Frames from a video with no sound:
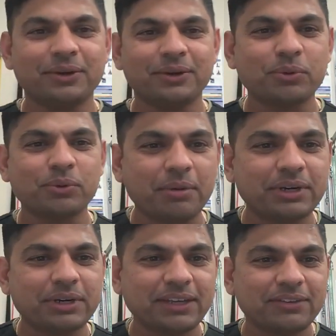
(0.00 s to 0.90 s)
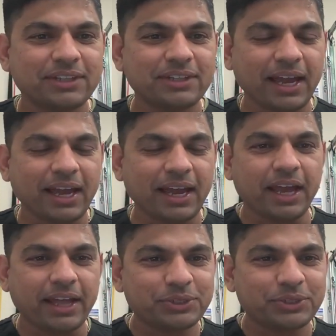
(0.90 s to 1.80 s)
Whoever gives the right
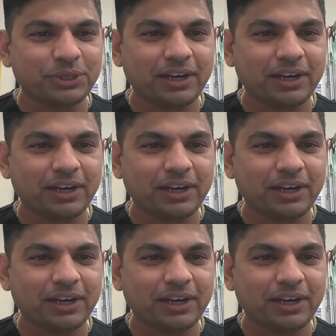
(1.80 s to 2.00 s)
answer,